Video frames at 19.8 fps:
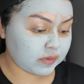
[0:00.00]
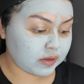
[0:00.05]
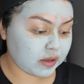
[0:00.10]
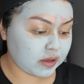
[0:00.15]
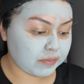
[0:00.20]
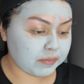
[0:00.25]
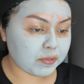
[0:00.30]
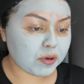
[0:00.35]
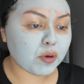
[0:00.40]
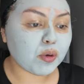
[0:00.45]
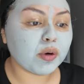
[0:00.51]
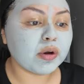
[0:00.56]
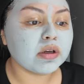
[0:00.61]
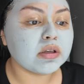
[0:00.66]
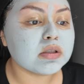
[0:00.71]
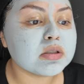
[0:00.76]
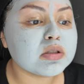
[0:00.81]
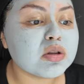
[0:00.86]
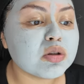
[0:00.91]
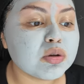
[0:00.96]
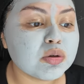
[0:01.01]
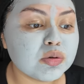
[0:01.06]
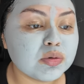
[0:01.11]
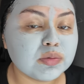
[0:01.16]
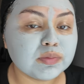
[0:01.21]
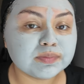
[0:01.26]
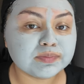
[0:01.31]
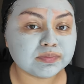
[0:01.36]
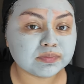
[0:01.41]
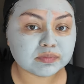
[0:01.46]
am going to.
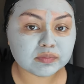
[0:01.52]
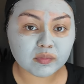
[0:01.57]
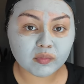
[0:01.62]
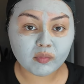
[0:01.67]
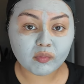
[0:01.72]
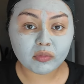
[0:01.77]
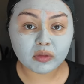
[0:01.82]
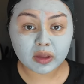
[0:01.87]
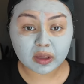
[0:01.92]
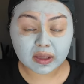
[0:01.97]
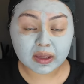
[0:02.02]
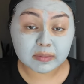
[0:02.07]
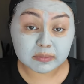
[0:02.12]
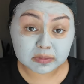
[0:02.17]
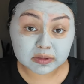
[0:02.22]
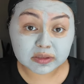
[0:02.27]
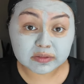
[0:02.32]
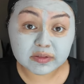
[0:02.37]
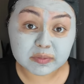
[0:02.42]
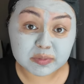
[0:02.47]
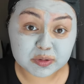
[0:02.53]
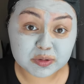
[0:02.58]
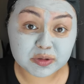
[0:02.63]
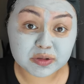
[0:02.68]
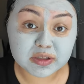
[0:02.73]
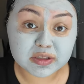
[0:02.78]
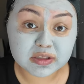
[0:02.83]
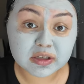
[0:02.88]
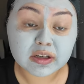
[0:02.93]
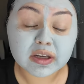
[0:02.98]
Can't believe I'm doing
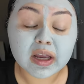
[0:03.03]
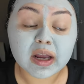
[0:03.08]
this on